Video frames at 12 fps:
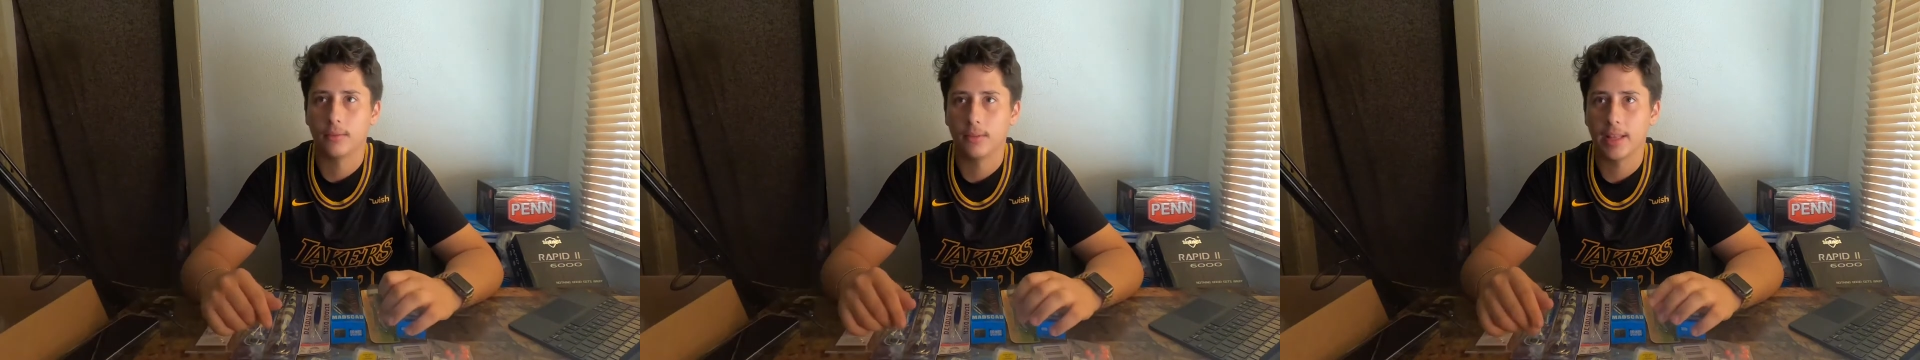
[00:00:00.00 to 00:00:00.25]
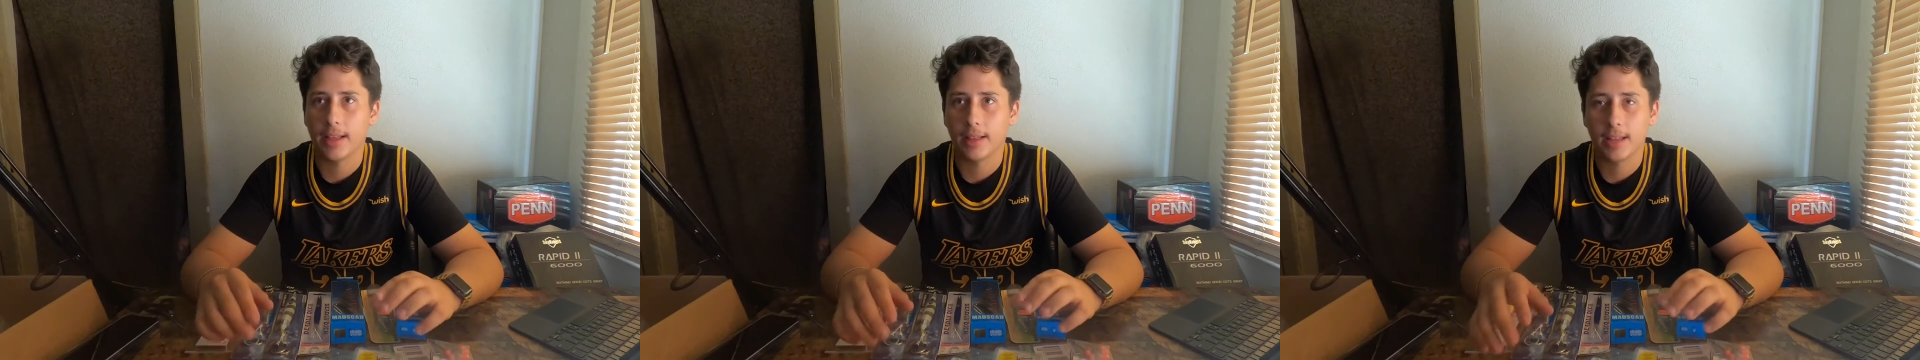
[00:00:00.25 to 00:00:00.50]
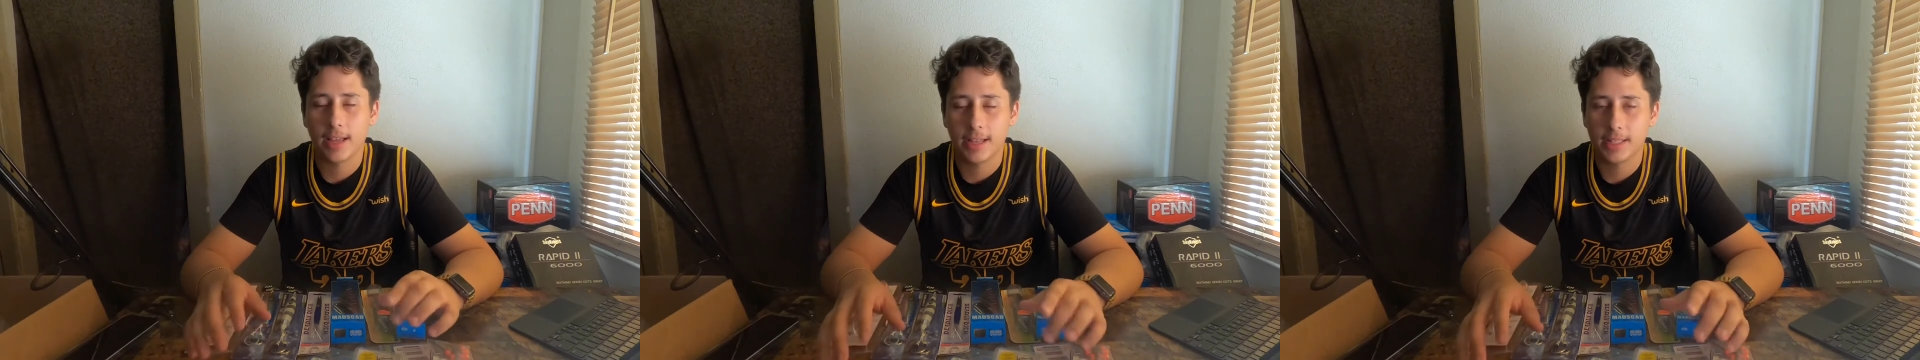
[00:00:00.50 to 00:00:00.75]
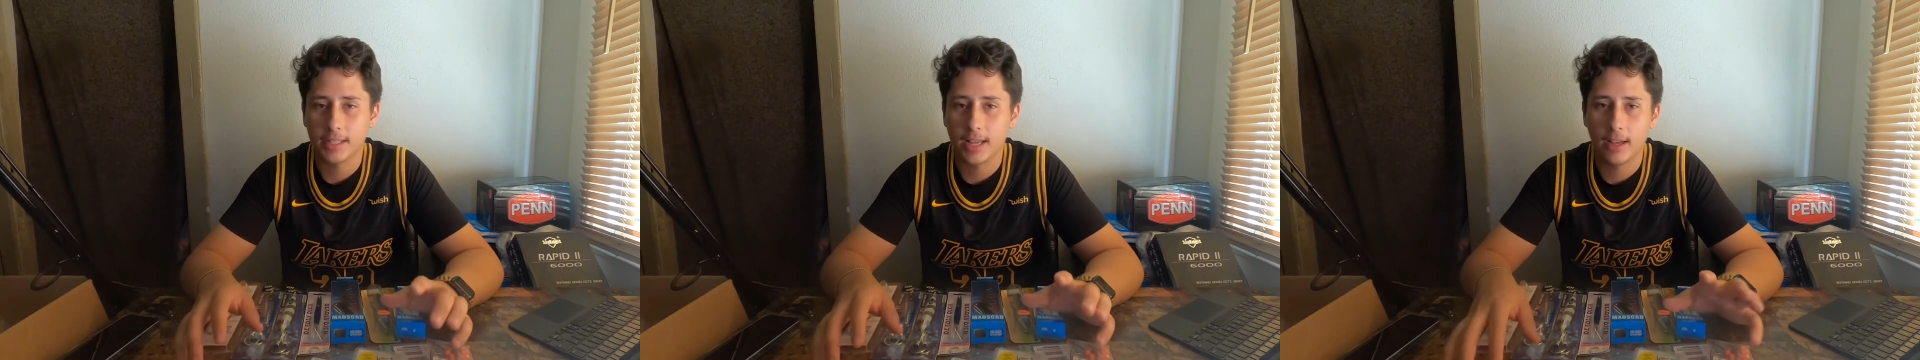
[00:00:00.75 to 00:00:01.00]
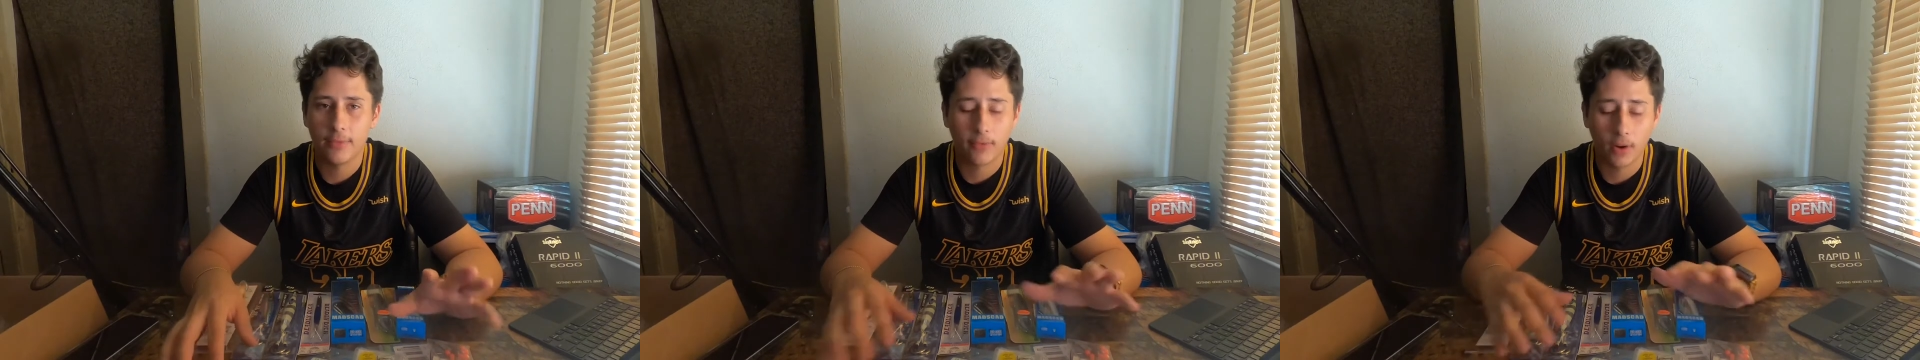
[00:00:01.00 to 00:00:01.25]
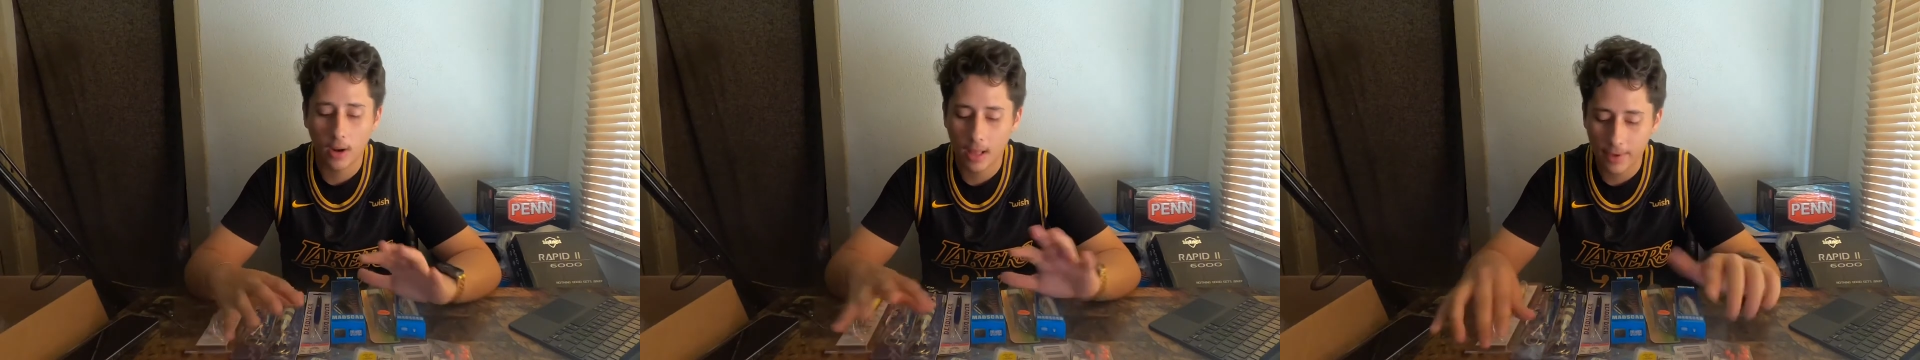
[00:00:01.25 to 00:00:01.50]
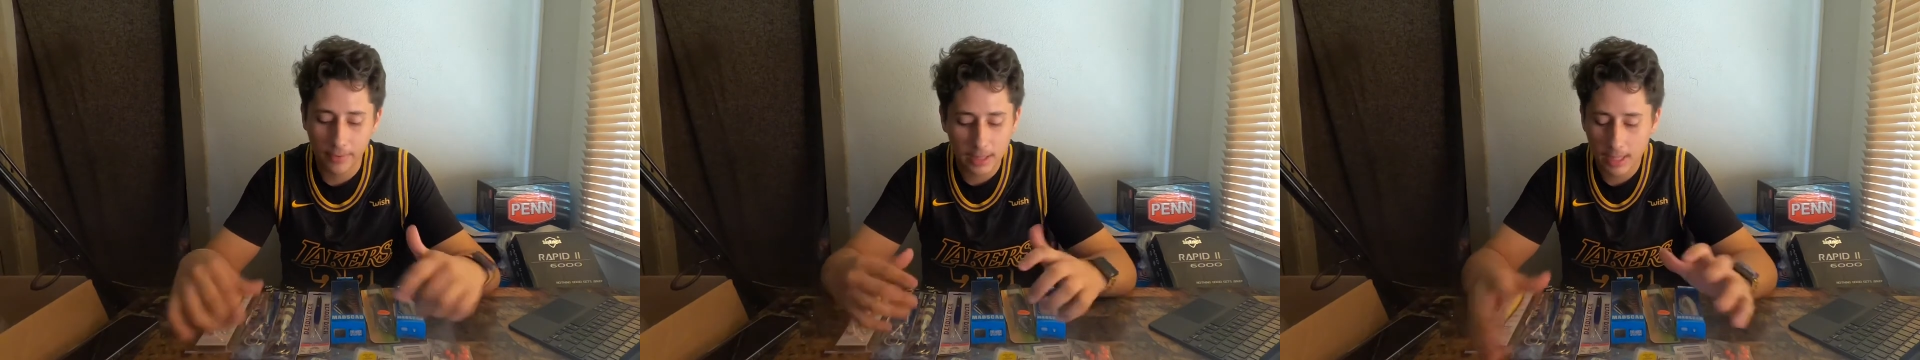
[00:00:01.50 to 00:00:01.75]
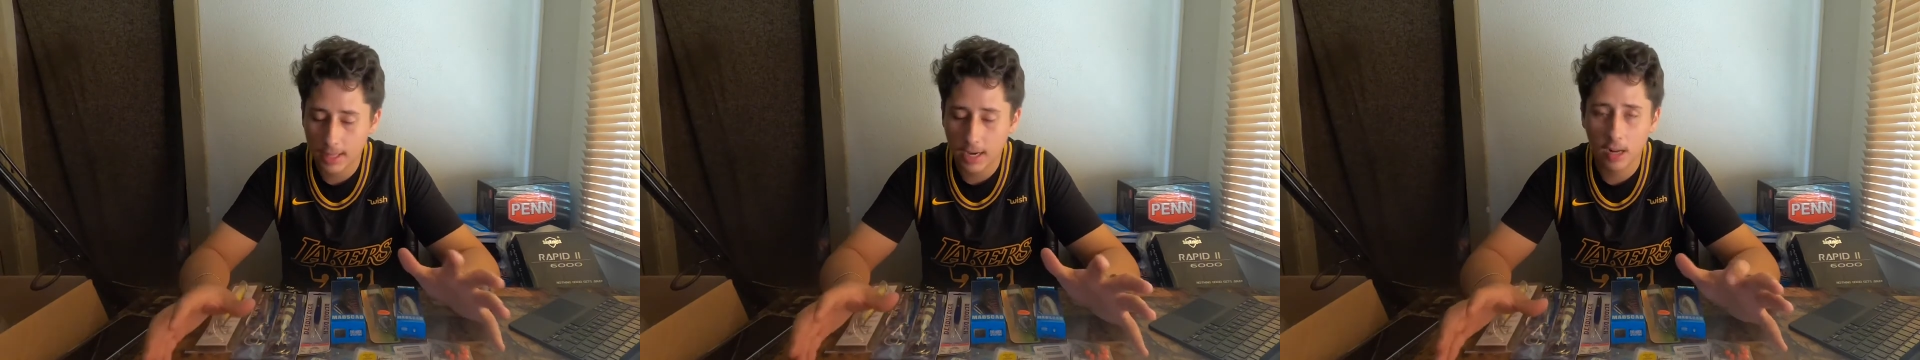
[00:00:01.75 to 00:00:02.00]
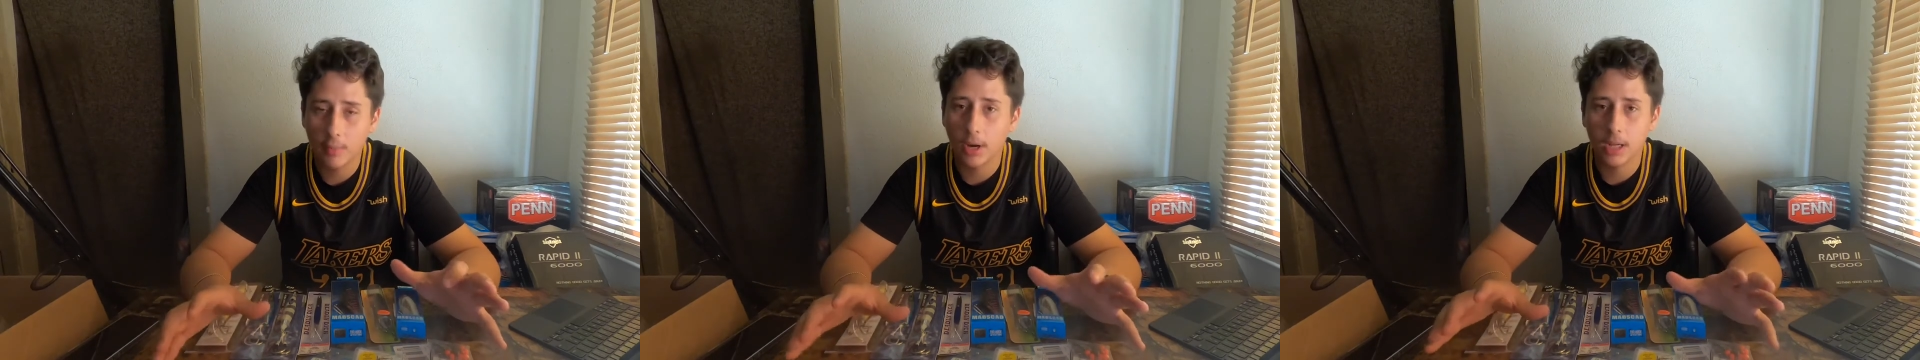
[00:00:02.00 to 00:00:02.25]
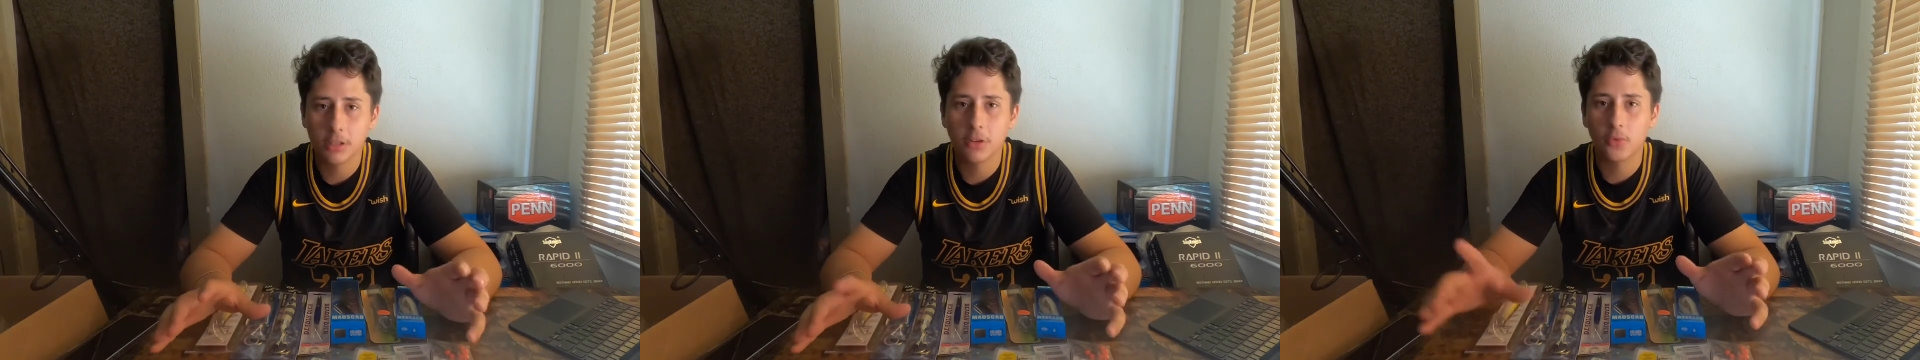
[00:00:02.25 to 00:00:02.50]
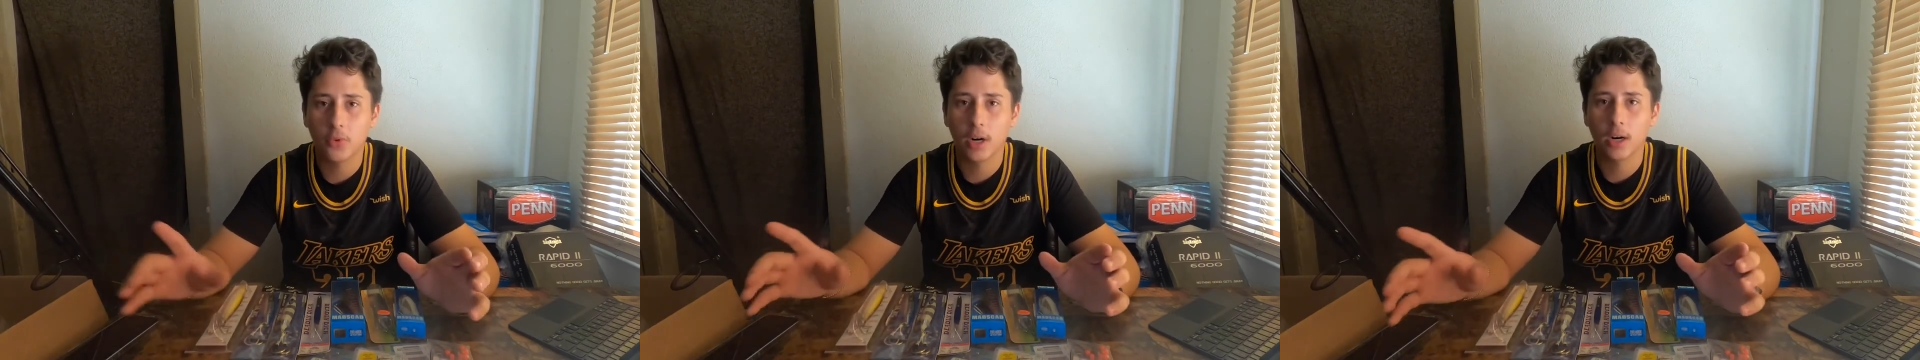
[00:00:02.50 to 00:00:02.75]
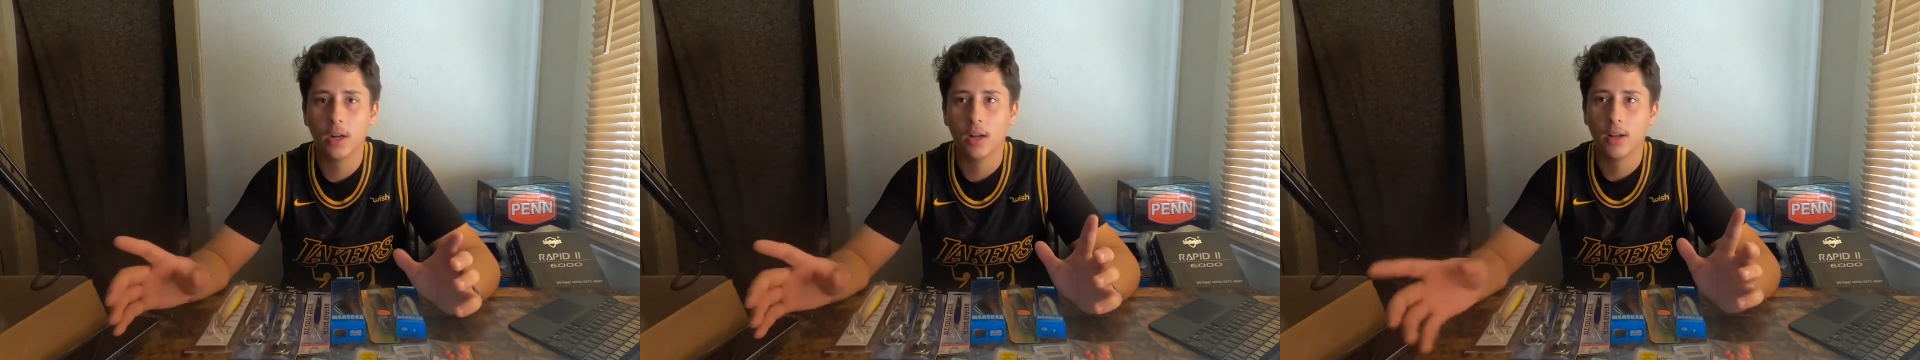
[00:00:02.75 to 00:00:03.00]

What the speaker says: Like I said, for everything that I've bought so far,